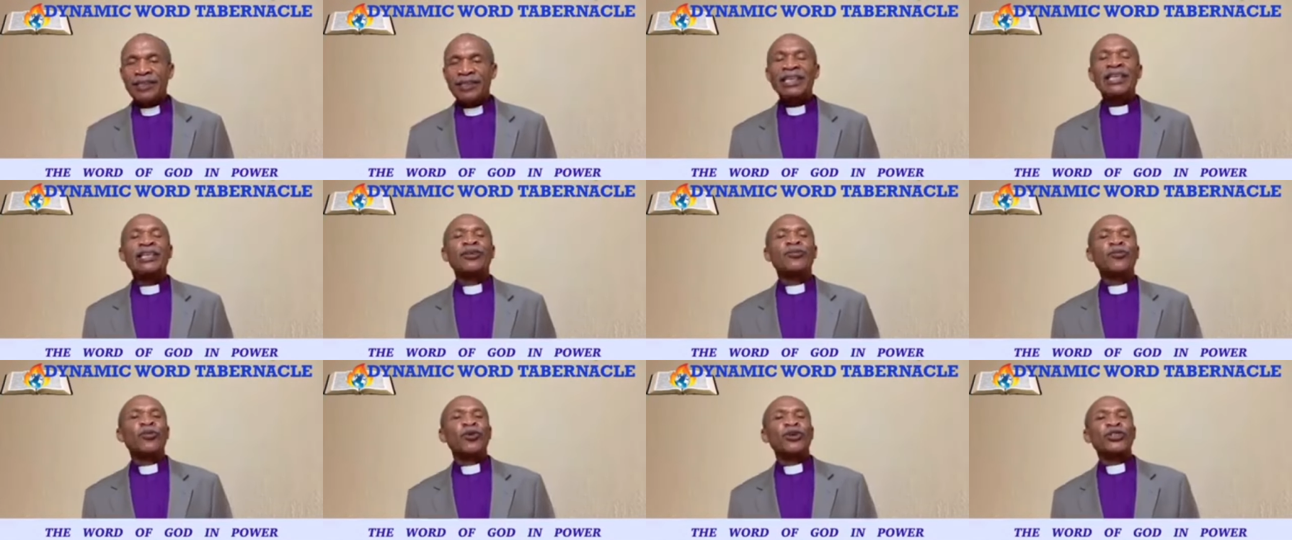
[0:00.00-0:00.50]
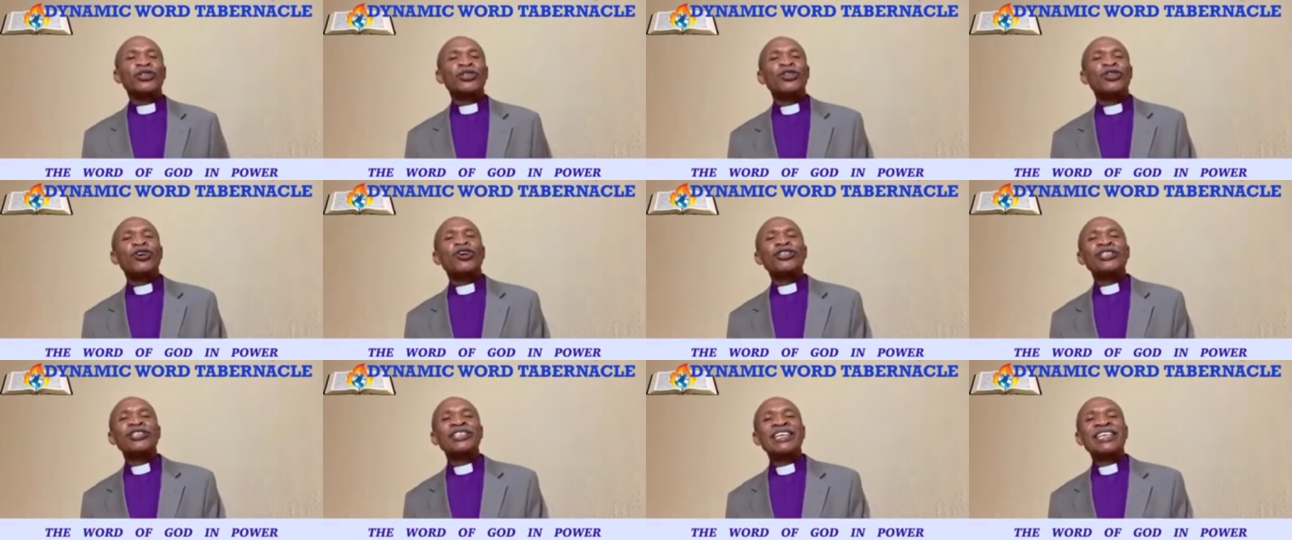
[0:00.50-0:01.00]
It was
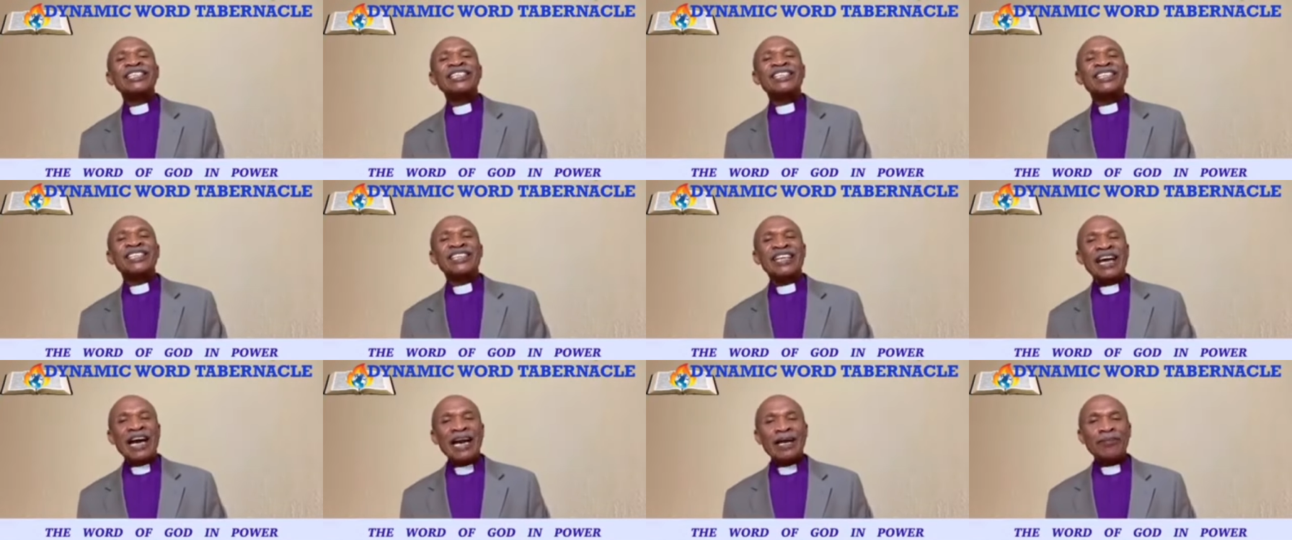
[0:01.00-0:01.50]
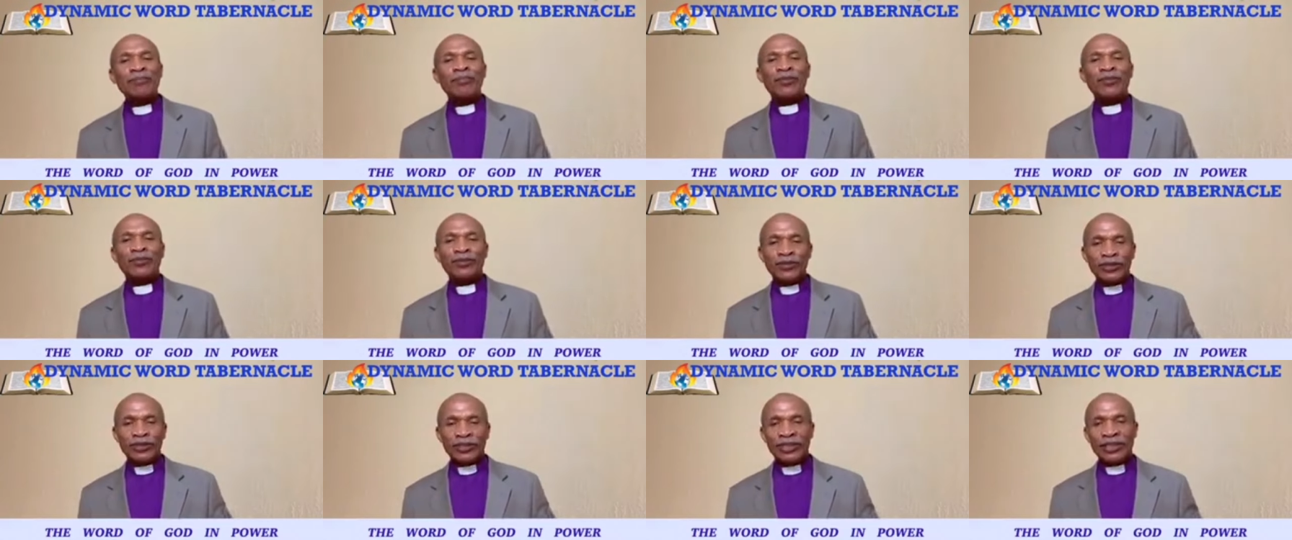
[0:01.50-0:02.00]
not yet time
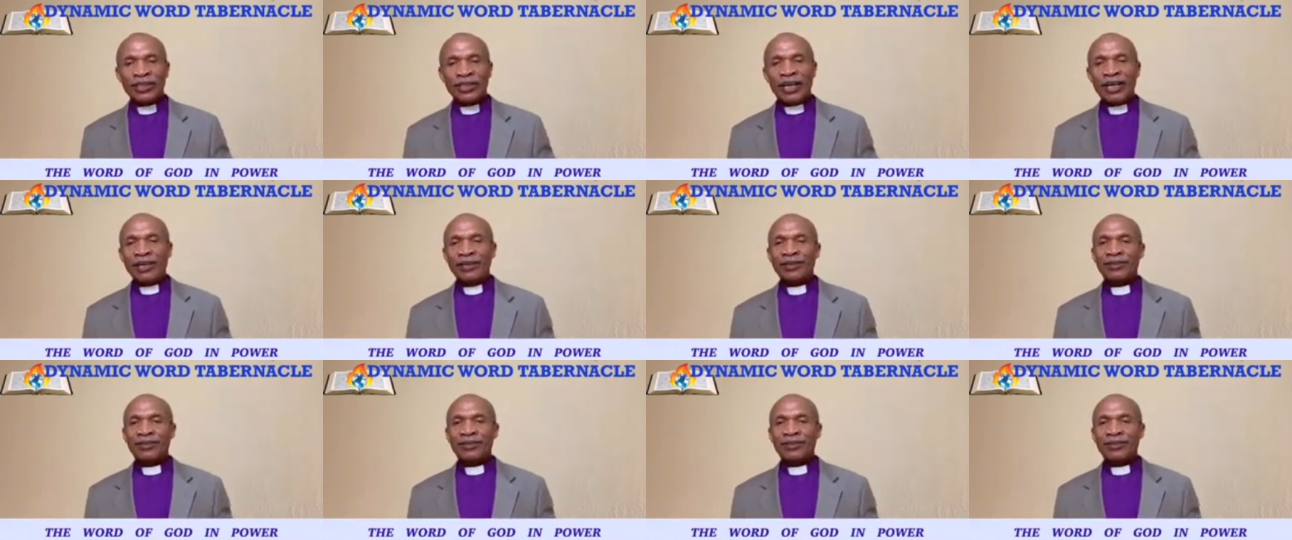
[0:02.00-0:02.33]
for Sarah.